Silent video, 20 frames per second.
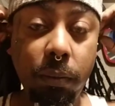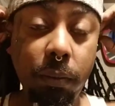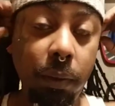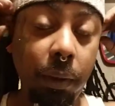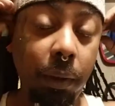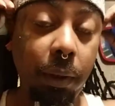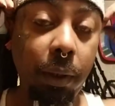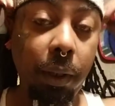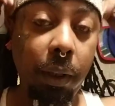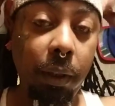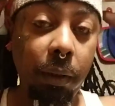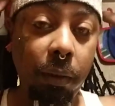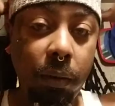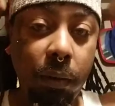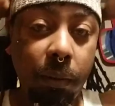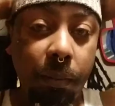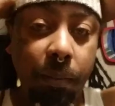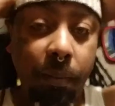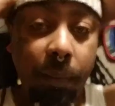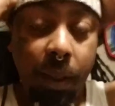You know,
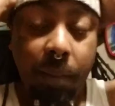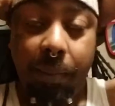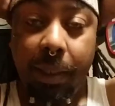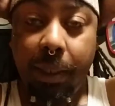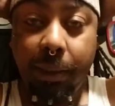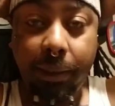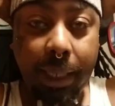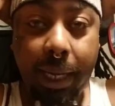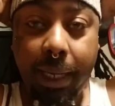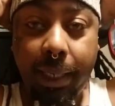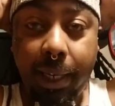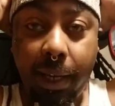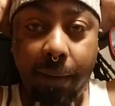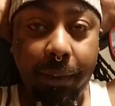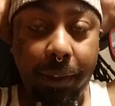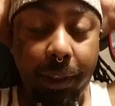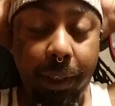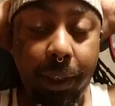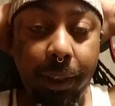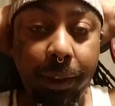them niggas ain't never
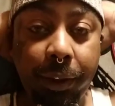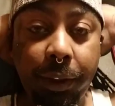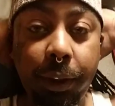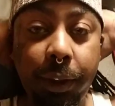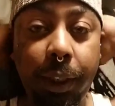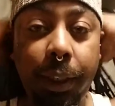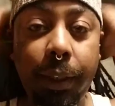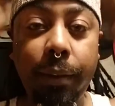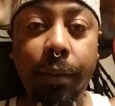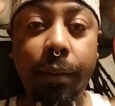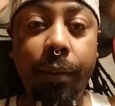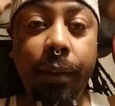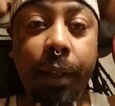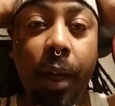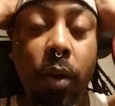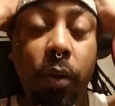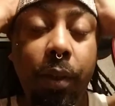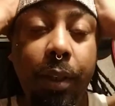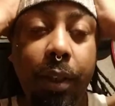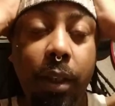did shit. They
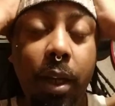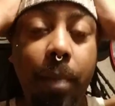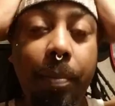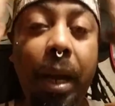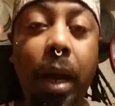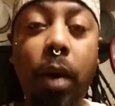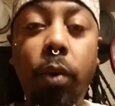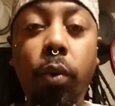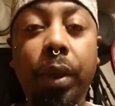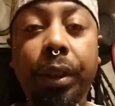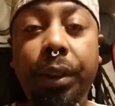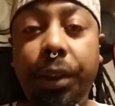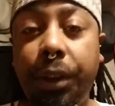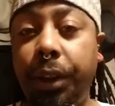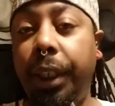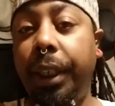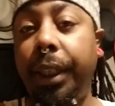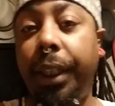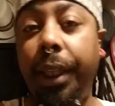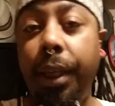only come out when
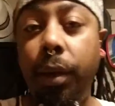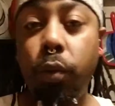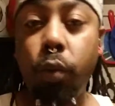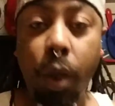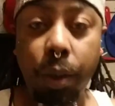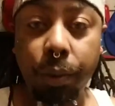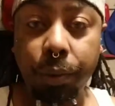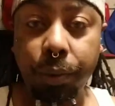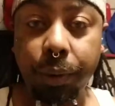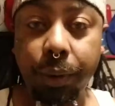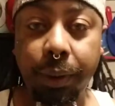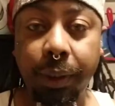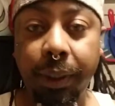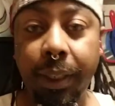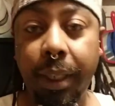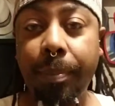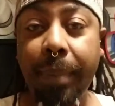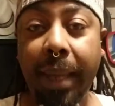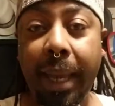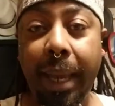shit get worse and
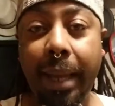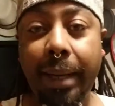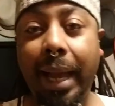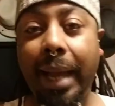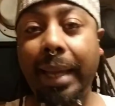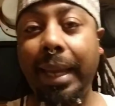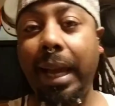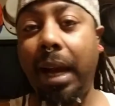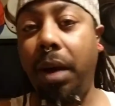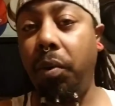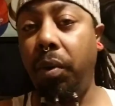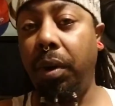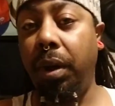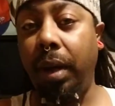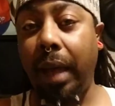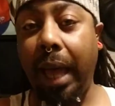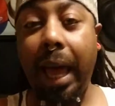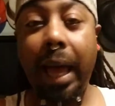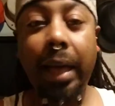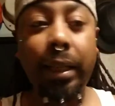get bad. Now y'all want to
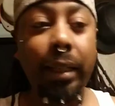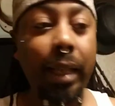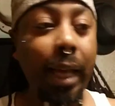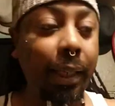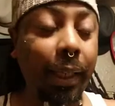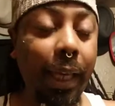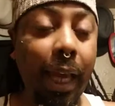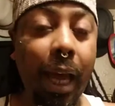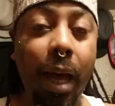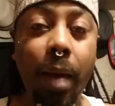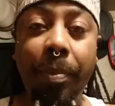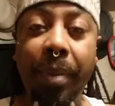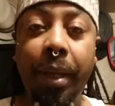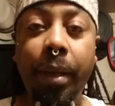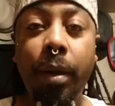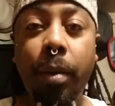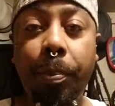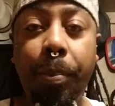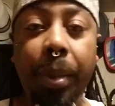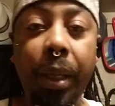act like y'all been
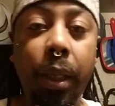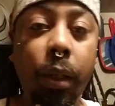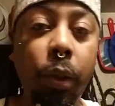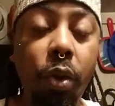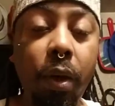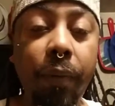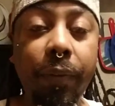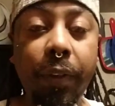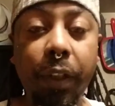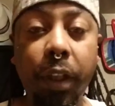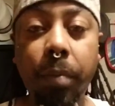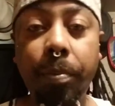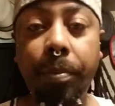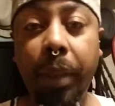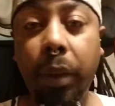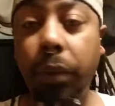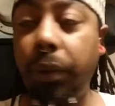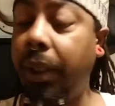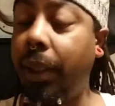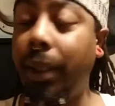a pillar of the
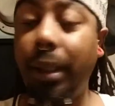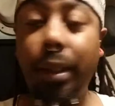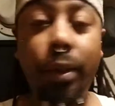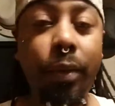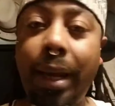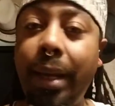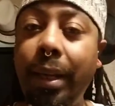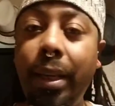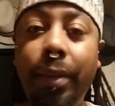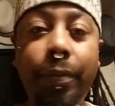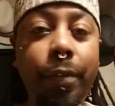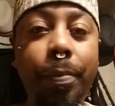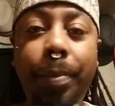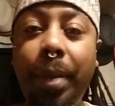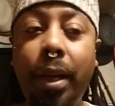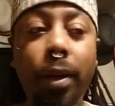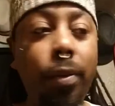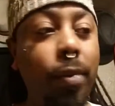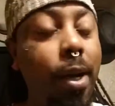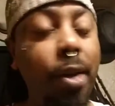community. You ain't even
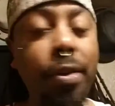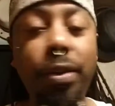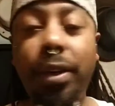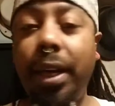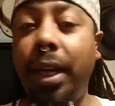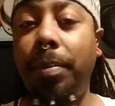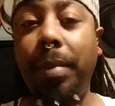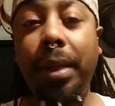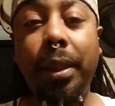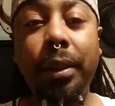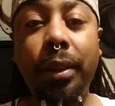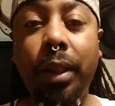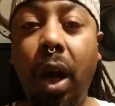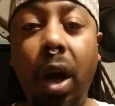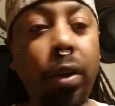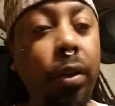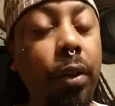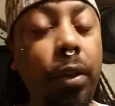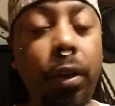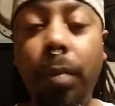been around. You ain't been
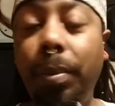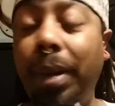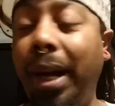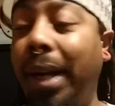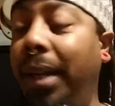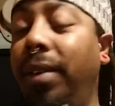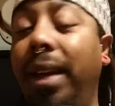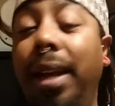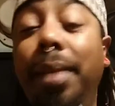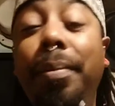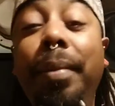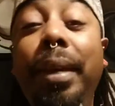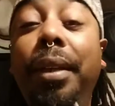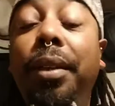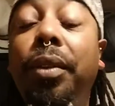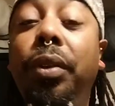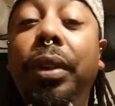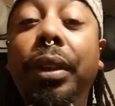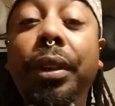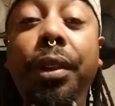talking to nobody. You ain't been
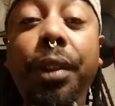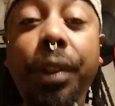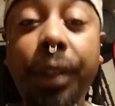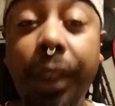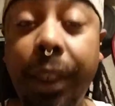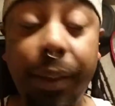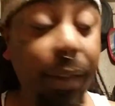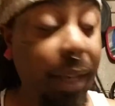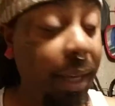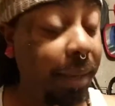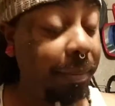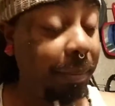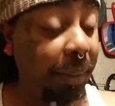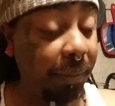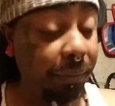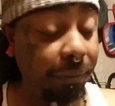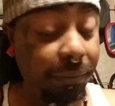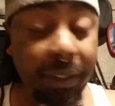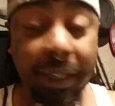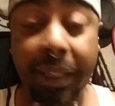doing shit. You ain't been
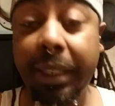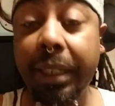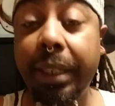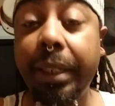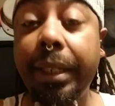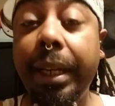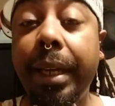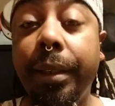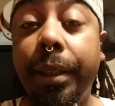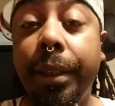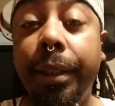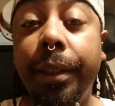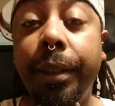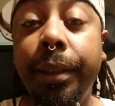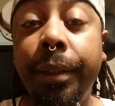feeding or nothing.